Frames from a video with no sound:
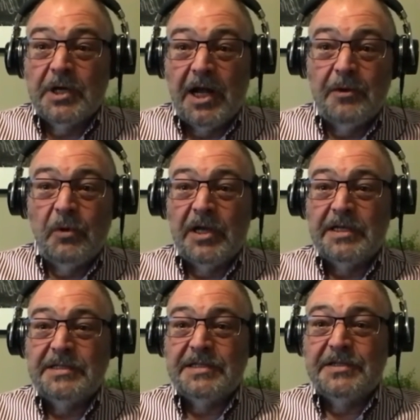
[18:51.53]
i
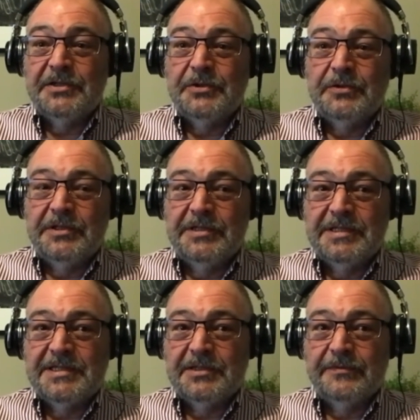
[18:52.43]
wanted to do in the
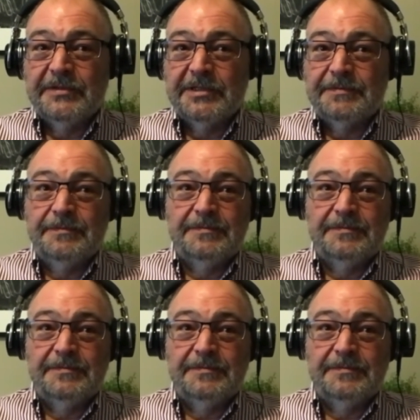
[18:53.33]
silver